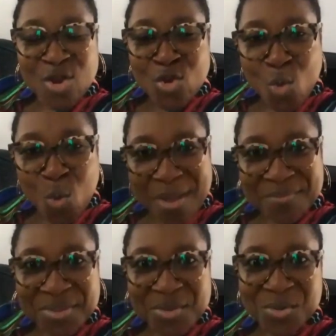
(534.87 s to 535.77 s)
lo
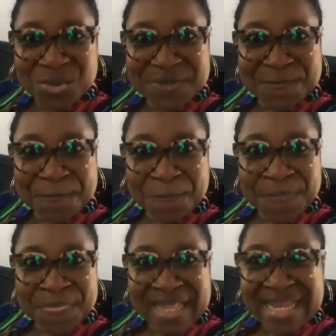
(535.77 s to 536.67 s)
and behold,
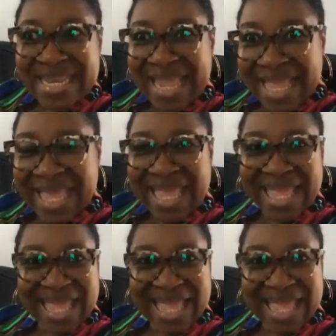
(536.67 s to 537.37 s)
Leke